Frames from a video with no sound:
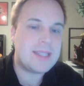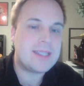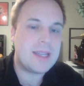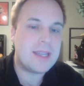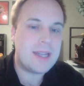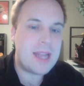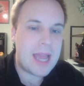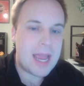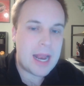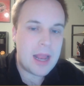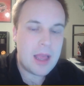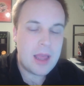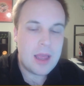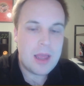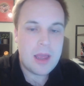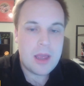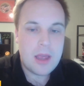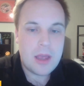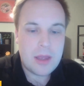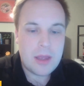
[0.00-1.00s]
tonight,
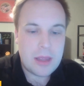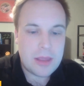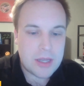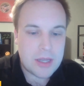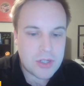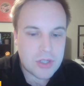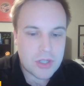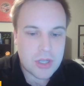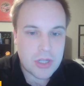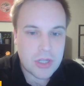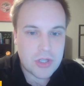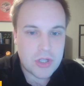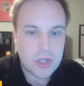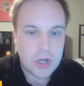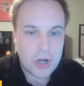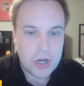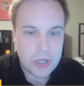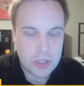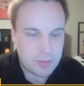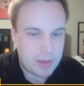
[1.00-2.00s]
this
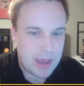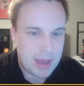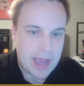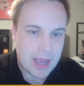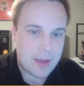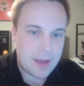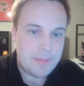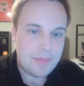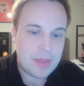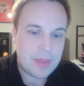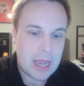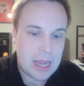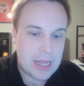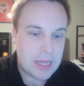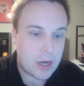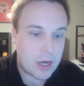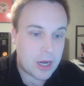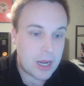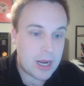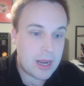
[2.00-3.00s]
concern is back, and
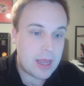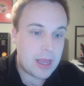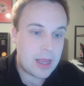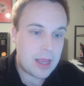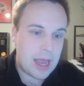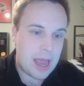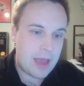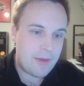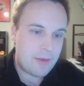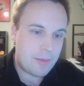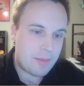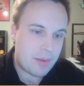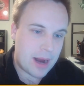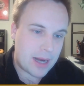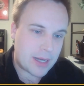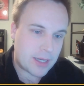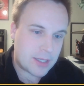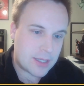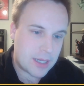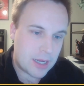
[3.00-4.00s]
they're going to have a
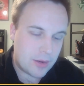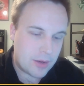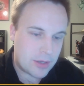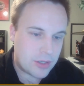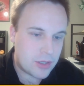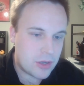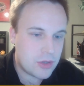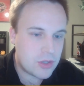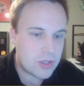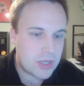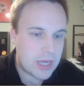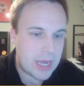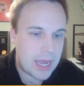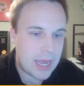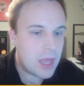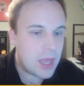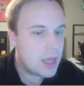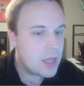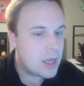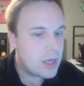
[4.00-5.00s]
practice now on
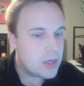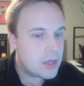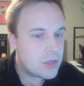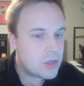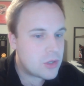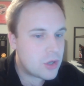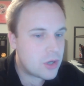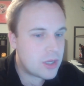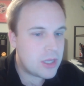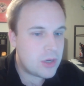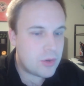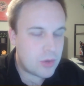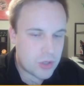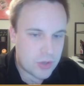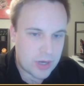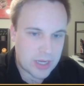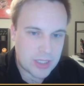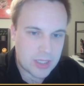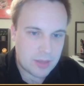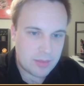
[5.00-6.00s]
Tuesday, certainly to
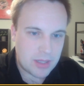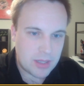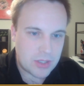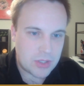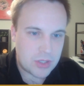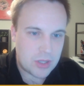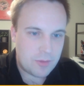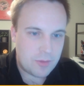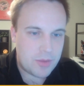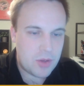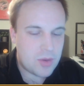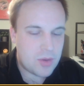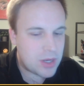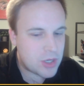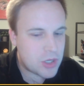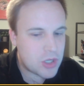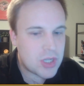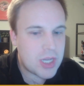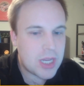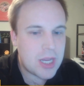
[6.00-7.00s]
address some of this stuff. But you could
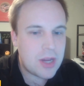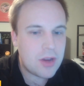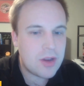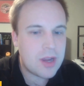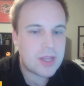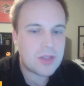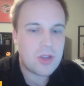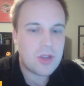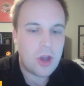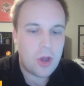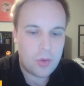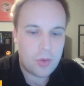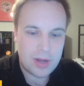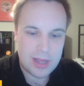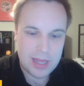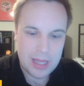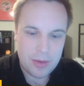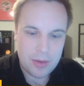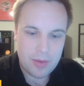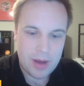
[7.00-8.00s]
just hear it
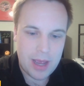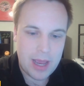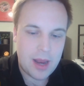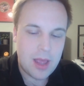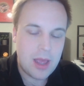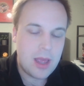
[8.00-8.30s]
tonally, right?